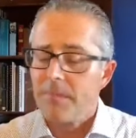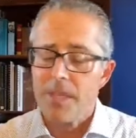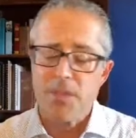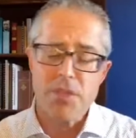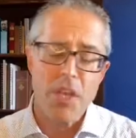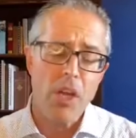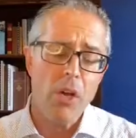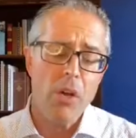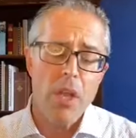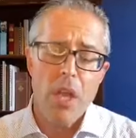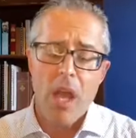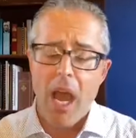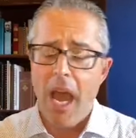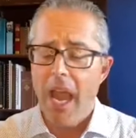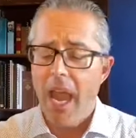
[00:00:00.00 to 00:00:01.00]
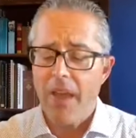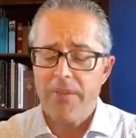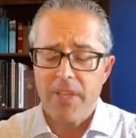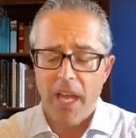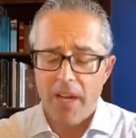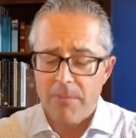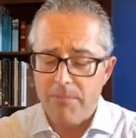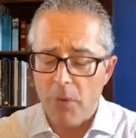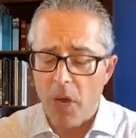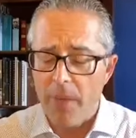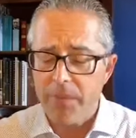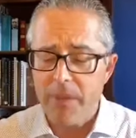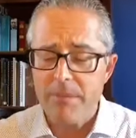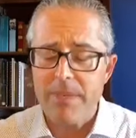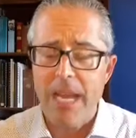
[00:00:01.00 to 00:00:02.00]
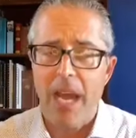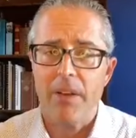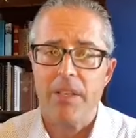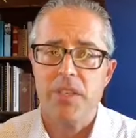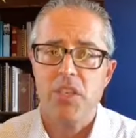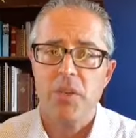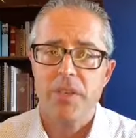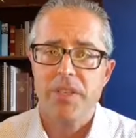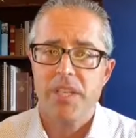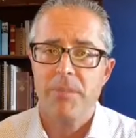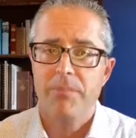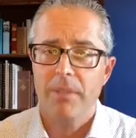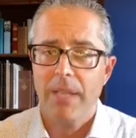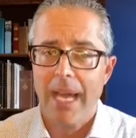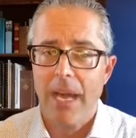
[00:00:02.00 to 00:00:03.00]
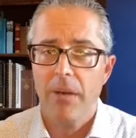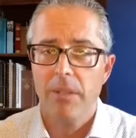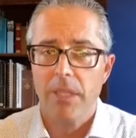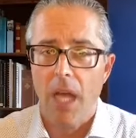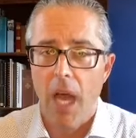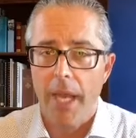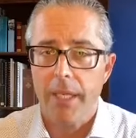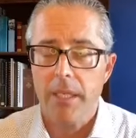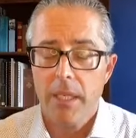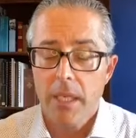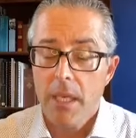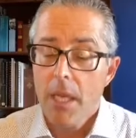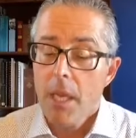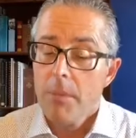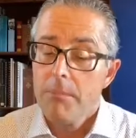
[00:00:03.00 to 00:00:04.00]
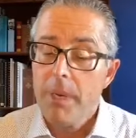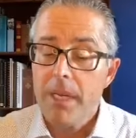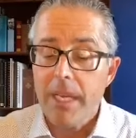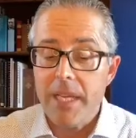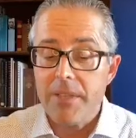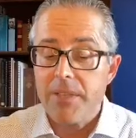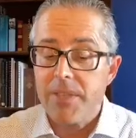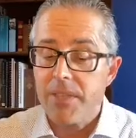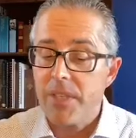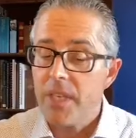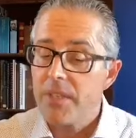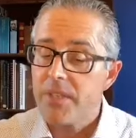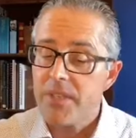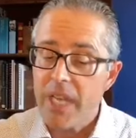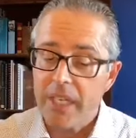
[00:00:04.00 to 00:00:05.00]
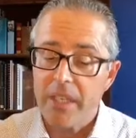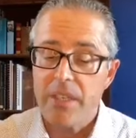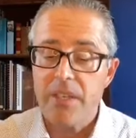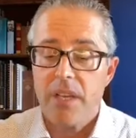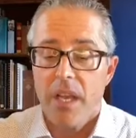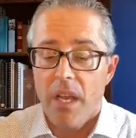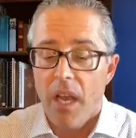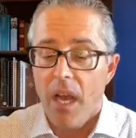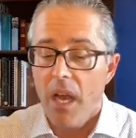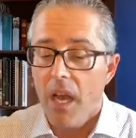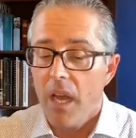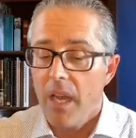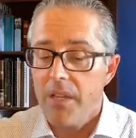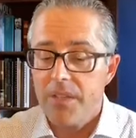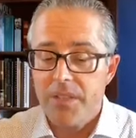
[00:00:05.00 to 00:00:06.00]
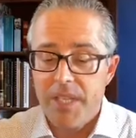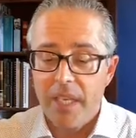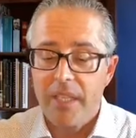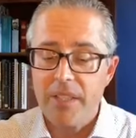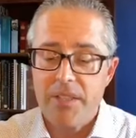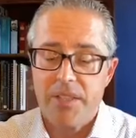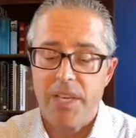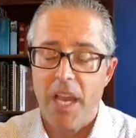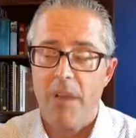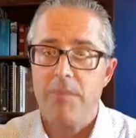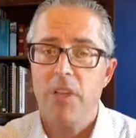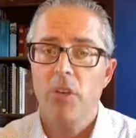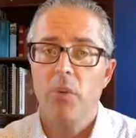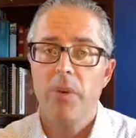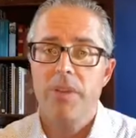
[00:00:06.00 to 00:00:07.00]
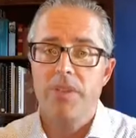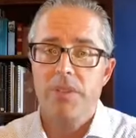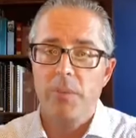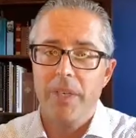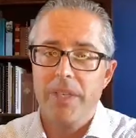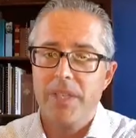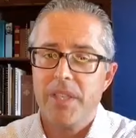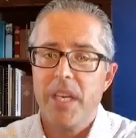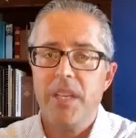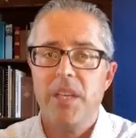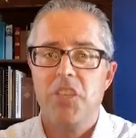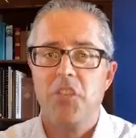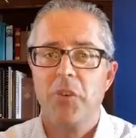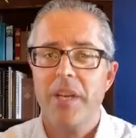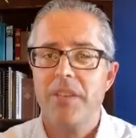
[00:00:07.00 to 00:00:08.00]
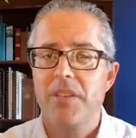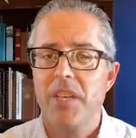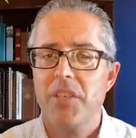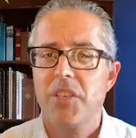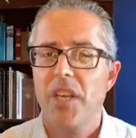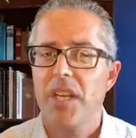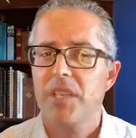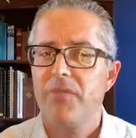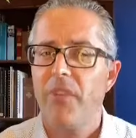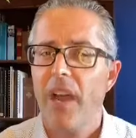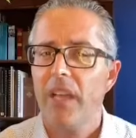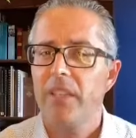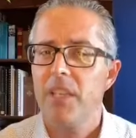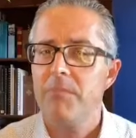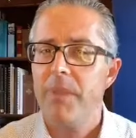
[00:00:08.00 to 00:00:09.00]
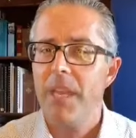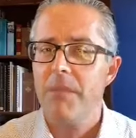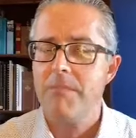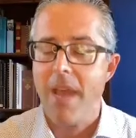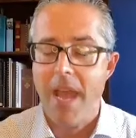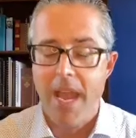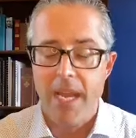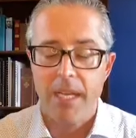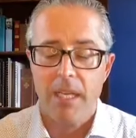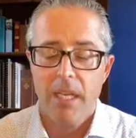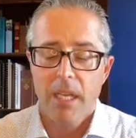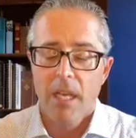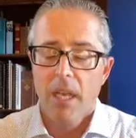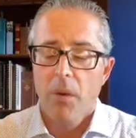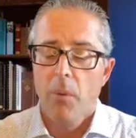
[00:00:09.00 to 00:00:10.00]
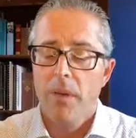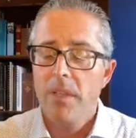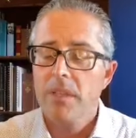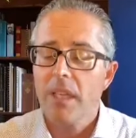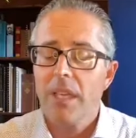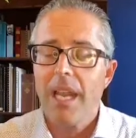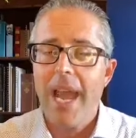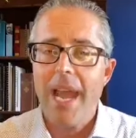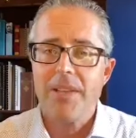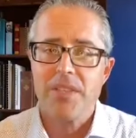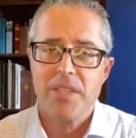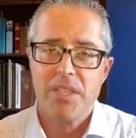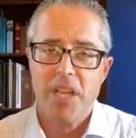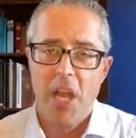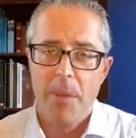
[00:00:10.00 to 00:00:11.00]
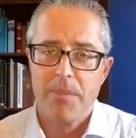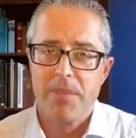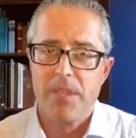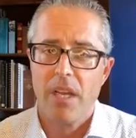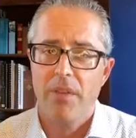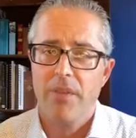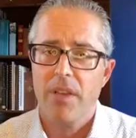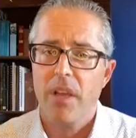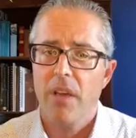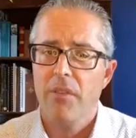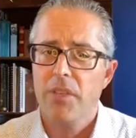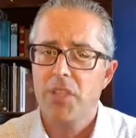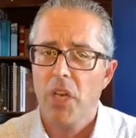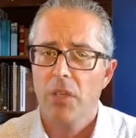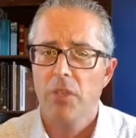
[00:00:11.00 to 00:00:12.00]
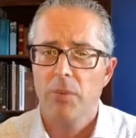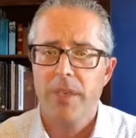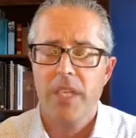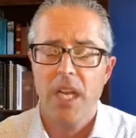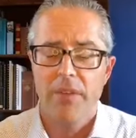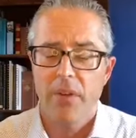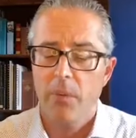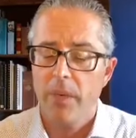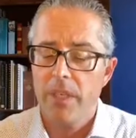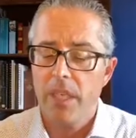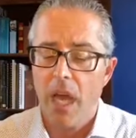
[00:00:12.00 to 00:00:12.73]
So I have kind of brought them down into a simple outline. But in, in, second, uh, in second Samuel, we'll, we see the transition is finally being made. One of the last steps of, the, of a total recovery, when